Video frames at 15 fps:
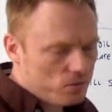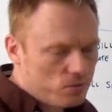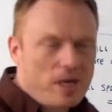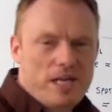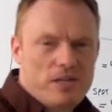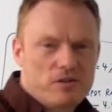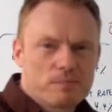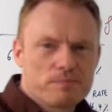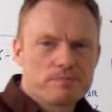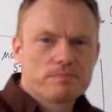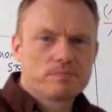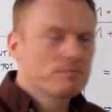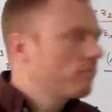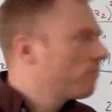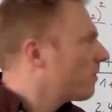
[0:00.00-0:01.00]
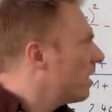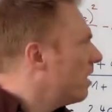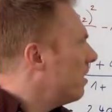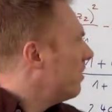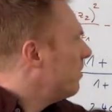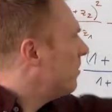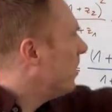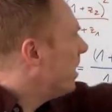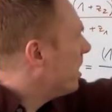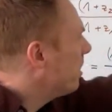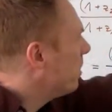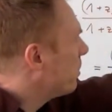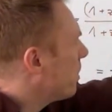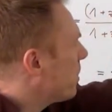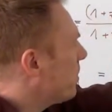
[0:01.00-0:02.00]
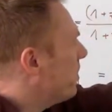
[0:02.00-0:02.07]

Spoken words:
rate. Take a look at